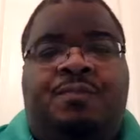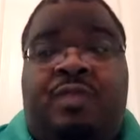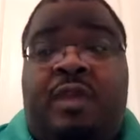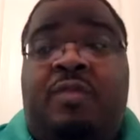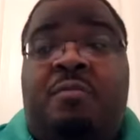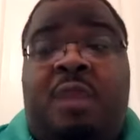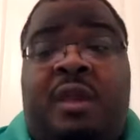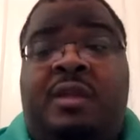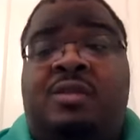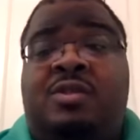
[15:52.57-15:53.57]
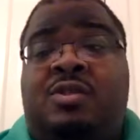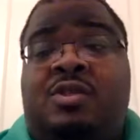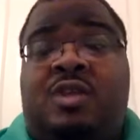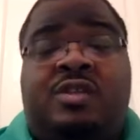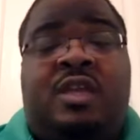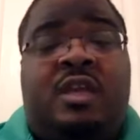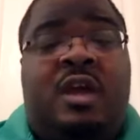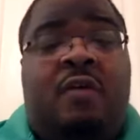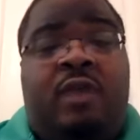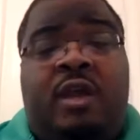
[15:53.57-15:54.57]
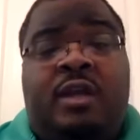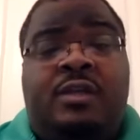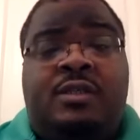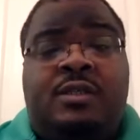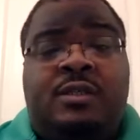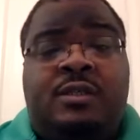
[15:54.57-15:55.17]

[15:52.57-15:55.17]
They're the means to us getting our ratings.